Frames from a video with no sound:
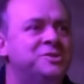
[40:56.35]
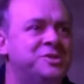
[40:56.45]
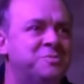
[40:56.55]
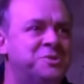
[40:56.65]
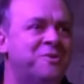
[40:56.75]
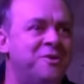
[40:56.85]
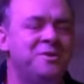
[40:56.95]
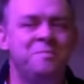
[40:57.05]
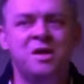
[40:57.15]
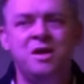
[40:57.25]
So it's
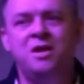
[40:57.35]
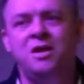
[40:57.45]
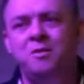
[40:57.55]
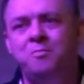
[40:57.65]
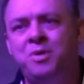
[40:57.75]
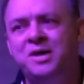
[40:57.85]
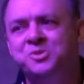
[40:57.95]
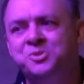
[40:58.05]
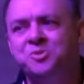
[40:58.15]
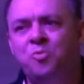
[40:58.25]
absurd.
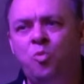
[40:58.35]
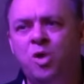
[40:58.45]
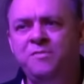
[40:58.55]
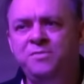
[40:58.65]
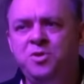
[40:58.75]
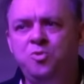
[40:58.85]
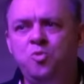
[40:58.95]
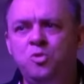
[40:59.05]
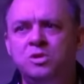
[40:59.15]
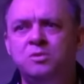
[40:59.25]
But what if
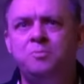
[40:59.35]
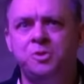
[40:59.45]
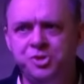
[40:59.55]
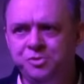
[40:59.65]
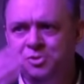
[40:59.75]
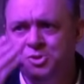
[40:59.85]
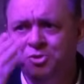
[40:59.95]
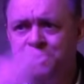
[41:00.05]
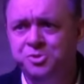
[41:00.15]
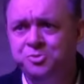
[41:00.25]
you choose
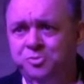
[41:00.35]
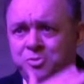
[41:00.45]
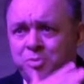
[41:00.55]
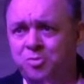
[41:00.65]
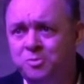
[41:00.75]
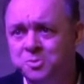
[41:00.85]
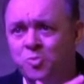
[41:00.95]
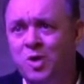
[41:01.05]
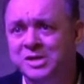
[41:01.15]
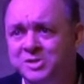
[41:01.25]
your two poles
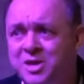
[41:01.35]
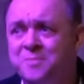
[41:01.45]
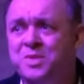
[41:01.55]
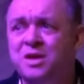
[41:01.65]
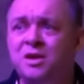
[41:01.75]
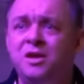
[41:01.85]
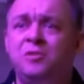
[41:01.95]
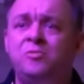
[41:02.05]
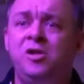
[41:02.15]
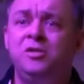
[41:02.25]
wisely?
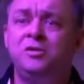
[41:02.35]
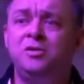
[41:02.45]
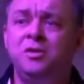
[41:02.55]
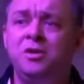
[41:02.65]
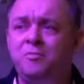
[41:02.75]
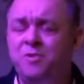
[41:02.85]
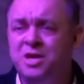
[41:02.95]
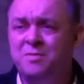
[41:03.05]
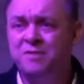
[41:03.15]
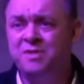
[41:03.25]
Well, if we
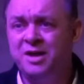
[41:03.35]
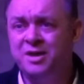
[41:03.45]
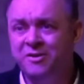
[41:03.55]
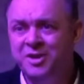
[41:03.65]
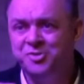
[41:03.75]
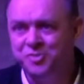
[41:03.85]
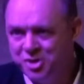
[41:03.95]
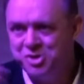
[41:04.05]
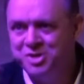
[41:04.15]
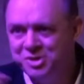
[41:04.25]
come out of the Heideggerian
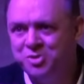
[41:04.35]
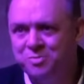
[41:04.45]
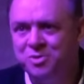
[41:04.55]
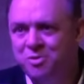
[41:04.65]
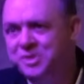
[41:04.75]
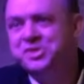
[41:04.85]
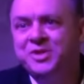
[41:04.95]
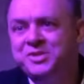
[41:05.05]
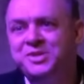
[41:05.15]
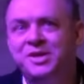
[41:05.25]
tradition, as O O O
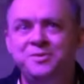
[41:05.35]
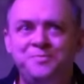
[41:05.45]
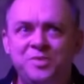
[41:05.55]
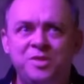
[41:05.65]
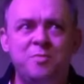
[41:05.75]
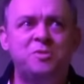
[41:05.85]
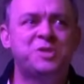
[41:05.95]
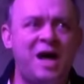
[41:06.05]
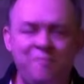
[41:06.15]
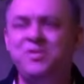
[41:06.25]
originally did, the
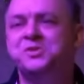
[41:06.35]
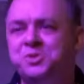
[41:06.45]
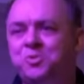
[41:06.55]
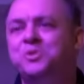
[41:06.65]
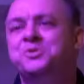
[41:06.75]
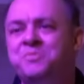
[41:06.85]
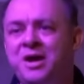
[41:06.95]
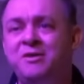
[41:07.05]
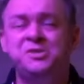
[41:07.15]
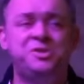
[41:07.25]
most obvious dualism
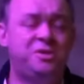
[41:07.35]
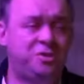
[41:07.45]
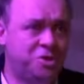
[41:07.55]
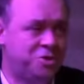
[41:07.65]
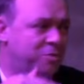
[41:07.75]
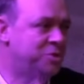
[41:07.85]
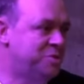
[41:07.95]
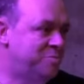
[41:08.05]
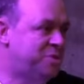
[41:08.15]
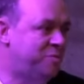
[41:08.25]
there is the, the
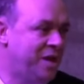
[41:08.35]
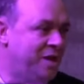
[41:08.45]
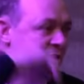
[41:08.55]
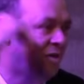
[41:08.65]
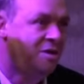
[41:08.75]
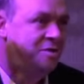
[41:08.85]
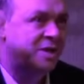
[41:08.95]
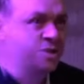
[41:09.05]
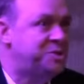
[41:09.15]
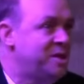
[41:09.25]
dualism between
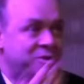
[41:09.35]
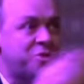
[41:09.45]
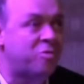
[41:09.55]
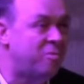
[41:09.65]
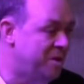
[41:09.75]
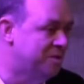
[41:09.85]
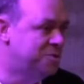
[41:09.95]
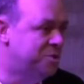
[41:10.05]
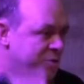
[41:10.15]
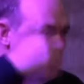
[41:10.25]
the concealed and the
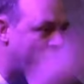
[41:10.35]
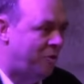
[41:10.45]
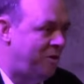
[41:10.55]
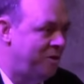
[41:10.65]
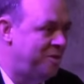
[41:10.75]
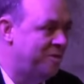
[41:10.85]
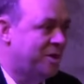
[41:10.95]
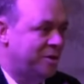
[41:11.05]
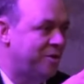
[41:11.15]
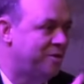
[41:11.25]
revealed, the withdrawn and the
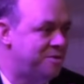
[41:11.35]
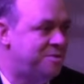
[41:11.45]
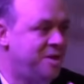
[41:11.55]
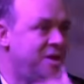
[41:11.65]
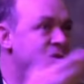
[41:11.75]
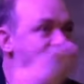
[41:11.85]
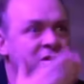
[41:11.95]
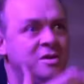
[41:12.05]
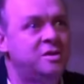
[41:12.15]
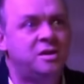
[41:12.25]
cleared, the,
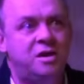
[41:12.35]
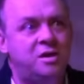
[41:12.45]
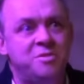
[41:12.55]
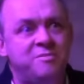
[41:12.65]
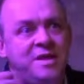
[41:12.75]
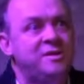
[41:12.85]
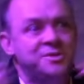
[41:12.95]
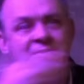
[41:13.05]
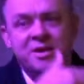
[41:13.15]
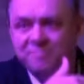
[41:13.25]
um, the
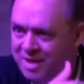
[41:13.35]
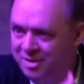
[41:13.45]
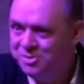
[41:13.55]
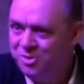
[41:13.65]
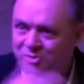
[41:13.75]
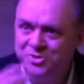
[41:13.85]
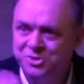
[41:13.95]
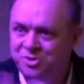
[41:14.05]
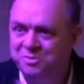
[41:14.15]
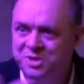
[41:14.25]
veiled and the unveiled, all
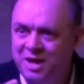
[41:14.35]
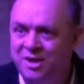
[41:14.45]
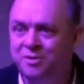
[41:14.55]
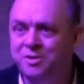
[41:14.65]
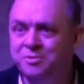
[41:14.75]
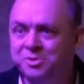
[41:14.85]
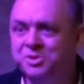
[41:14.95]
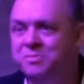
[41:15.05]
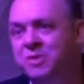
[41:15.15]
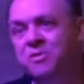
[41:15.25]
these terms that Heidegger
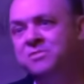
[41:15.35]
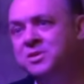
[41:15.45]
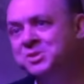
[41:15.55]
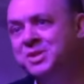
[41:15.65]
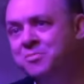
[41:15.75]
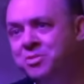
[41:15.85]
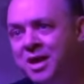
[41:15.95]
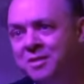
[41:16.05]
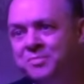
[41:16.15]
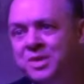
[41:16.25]
uses that mean roughly the same thing.